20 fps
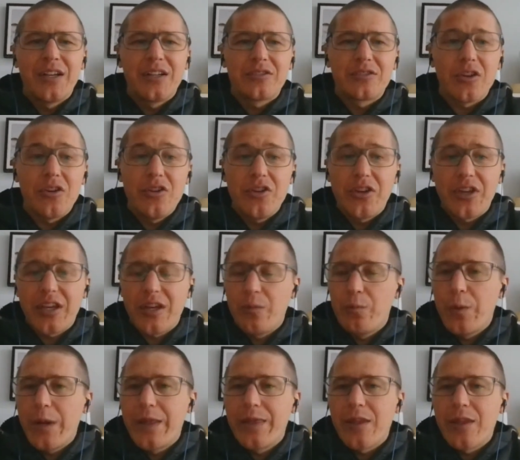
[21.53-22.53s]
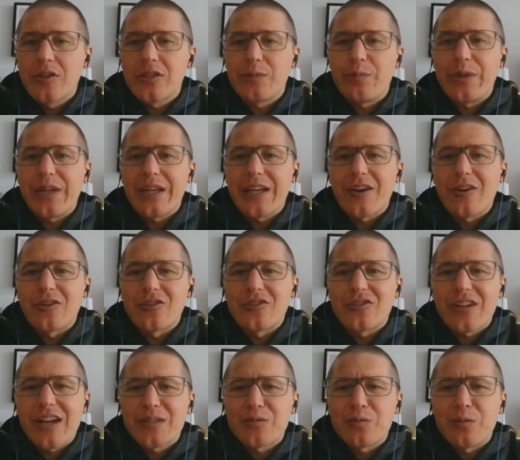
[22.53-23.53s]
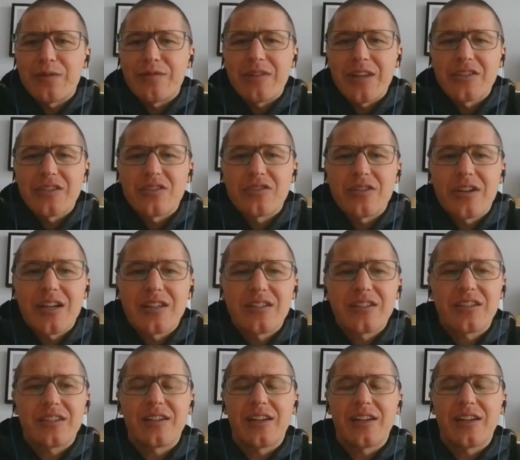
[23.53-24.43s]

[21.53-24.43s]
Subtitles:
so you can win those bigger contracts with less stress.